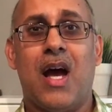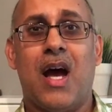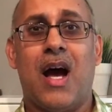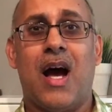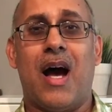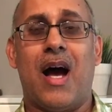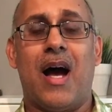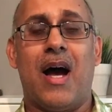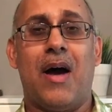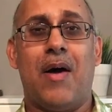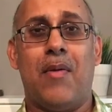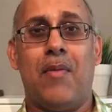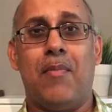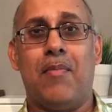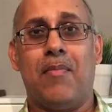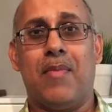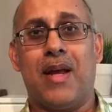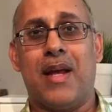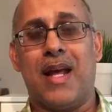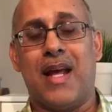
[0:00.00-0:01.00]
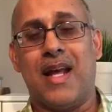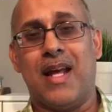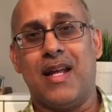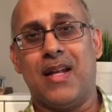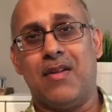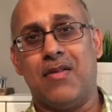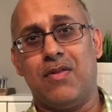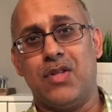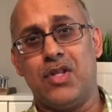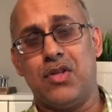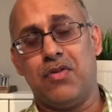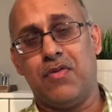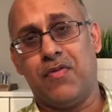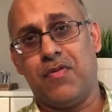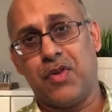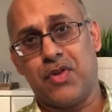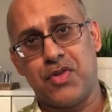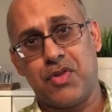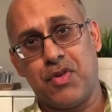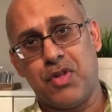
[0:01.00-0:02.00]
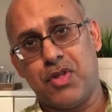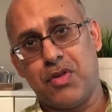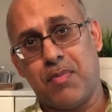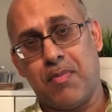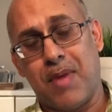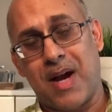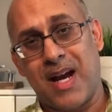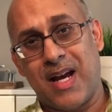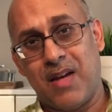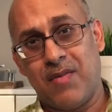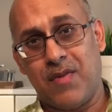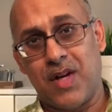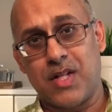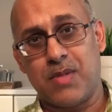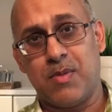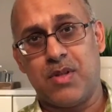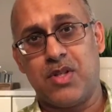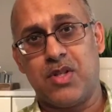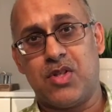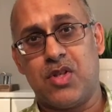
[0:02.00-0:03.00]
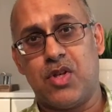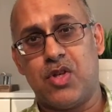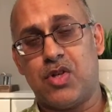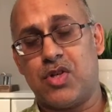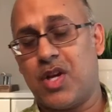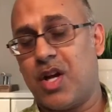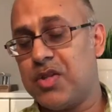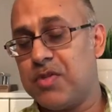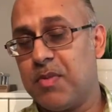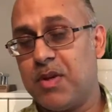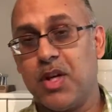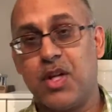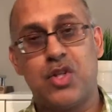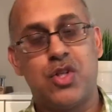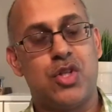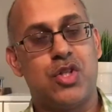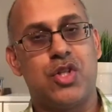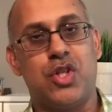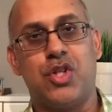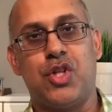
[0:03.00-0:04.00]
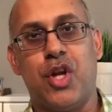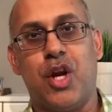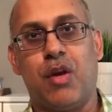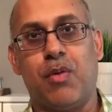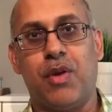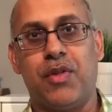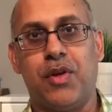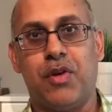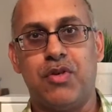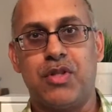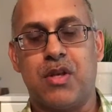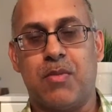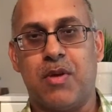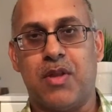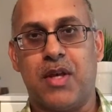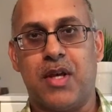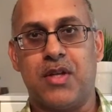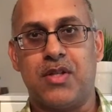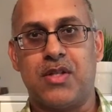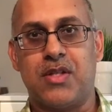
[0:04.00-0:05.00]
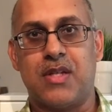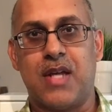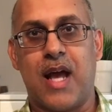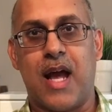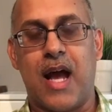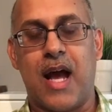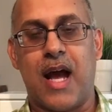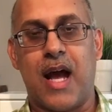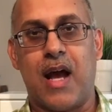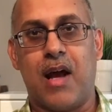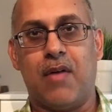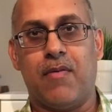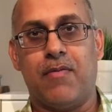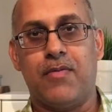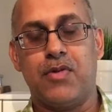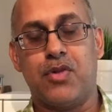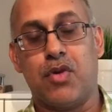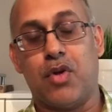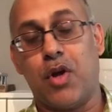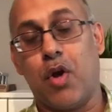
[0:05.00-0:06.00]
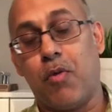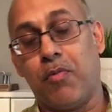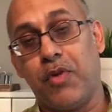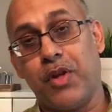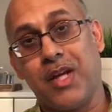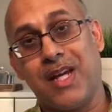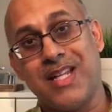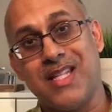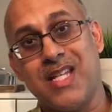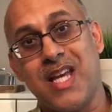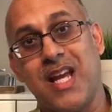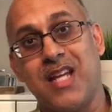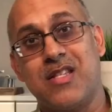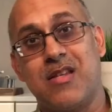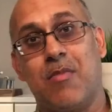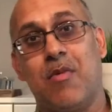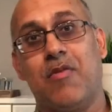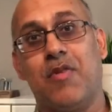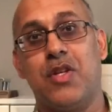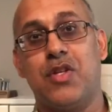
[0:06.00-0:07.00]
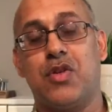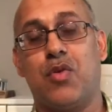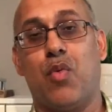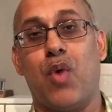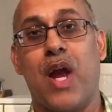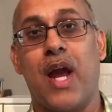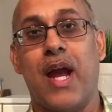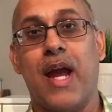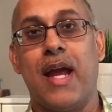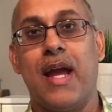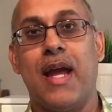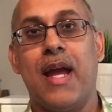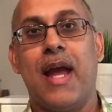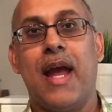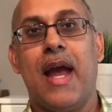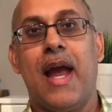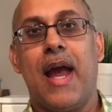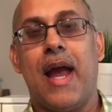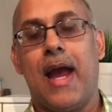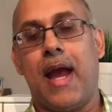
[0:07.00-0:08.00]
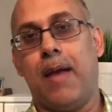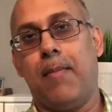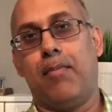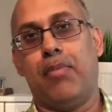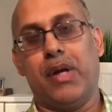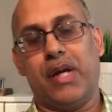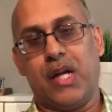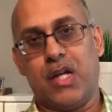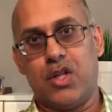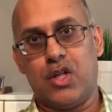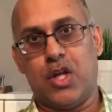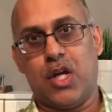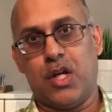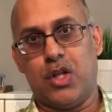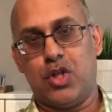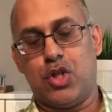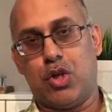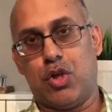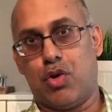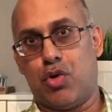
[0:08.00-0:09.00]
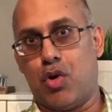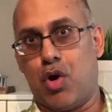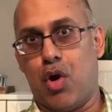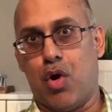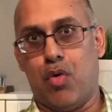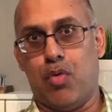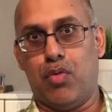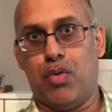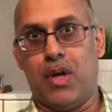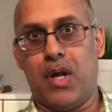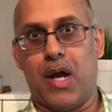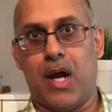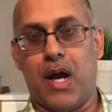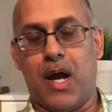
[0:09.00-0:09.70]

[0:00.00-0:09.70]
and to filter into my investment decisions. Ultimately, it's just to share with you some of this, so that hopefully you can take some of this away and bring it into your own